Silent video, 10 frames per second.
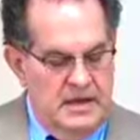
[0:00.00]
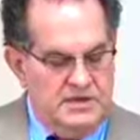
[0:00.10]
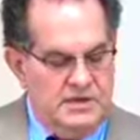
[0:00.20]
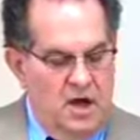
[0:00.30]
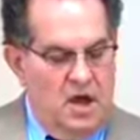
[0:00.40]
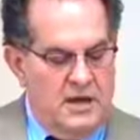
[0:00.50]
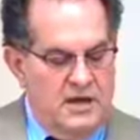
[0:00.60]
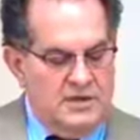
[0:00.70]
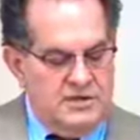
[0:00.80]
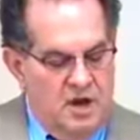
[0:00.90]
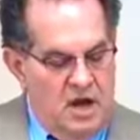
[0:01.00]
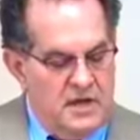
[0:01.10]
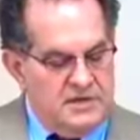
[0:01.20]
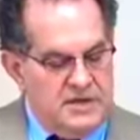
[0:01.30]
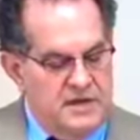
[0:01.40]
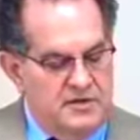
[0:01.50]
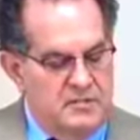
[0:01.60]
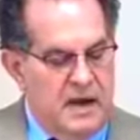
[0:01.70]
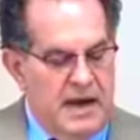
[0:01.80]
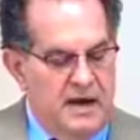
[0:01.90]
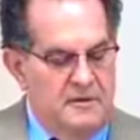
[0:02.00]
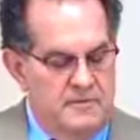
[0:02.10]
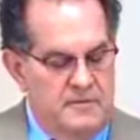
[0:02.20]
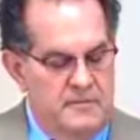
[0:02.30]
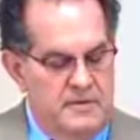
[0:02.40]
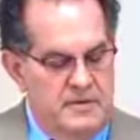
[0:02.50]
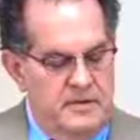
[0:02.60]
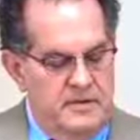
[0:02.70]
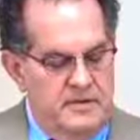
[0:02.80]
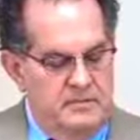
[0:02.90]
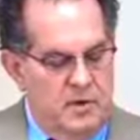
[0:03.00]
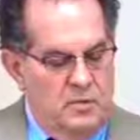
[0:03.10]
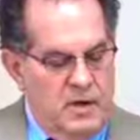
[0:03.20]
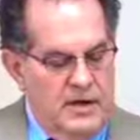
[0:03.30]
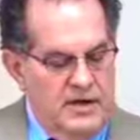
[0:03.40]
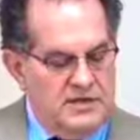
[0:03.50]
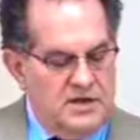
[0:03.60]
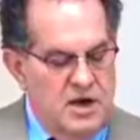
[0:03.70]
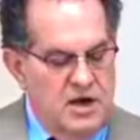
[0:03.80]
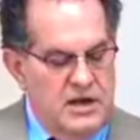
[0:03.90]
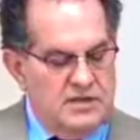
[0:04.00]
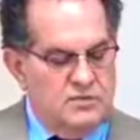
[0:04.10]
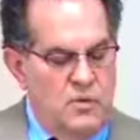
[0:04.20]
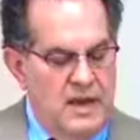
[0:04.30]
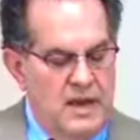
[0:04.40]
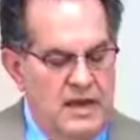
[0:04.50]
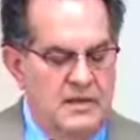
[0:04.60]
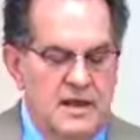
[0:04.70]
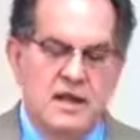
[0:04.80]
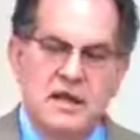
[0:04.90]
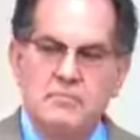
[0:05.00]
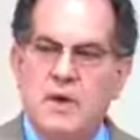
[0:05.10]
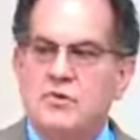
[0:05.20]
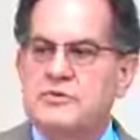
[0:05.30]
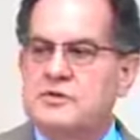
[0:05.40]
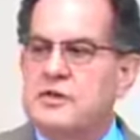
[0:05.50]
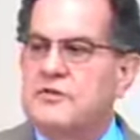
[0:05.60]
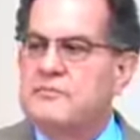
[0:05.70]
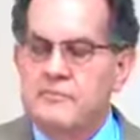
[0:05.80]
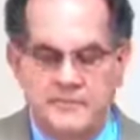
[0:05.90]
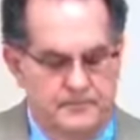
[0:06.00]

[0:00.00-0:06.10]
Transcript: It is not, it is not, saith the buyer. But when he is gone his way, then he boasteth.